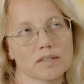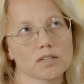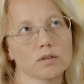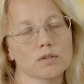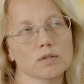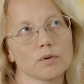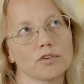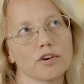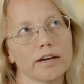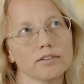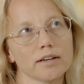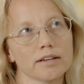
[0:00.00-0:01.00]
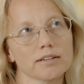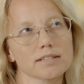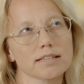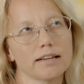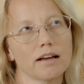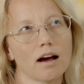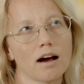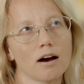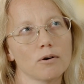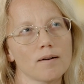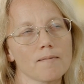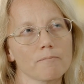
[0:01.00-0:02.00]
So, so trying to understand
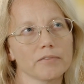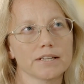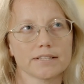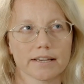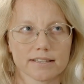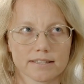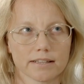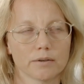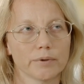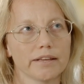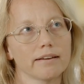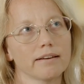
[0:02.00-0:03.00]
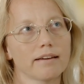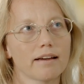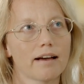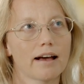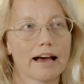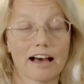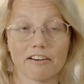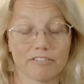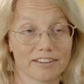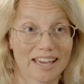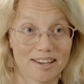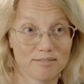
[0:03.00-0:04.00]
how the text that we
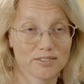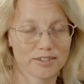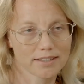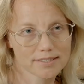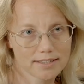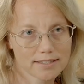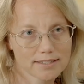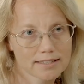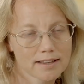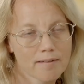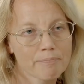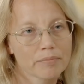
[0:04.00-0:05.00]
have came to exist,